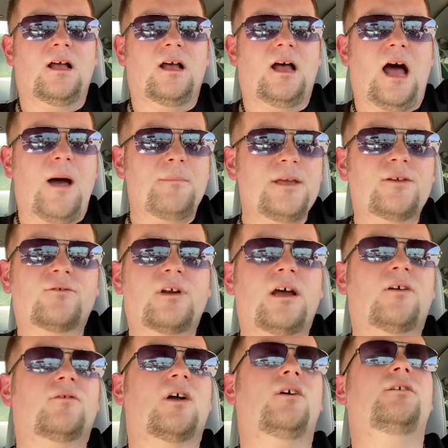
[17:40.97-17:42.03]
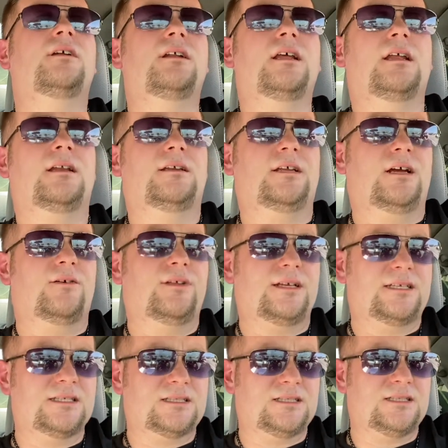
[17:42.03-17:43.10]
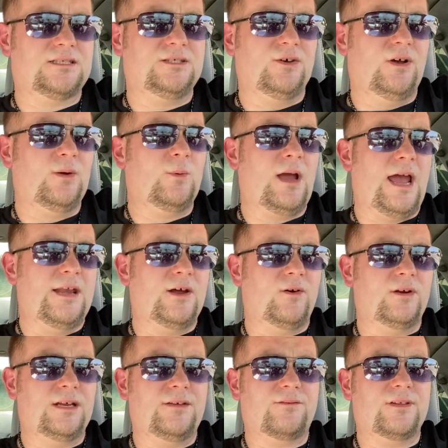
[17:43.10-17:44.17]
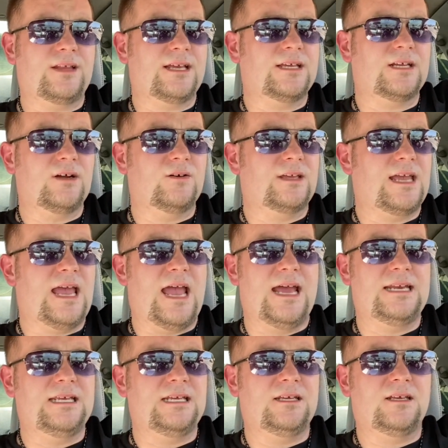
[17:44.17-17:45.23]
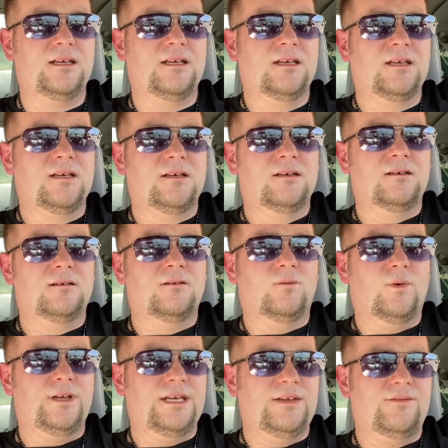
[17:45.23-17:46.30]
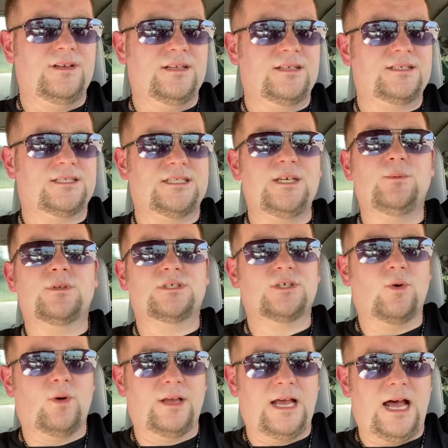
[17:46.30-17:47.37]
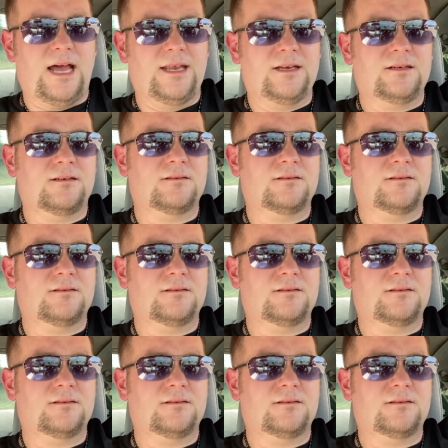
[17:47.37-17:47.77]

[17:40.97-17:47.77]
I'm being railroaded, and, you know, like, this is the only way I know to even, like, you know, get anyone even see what's going on.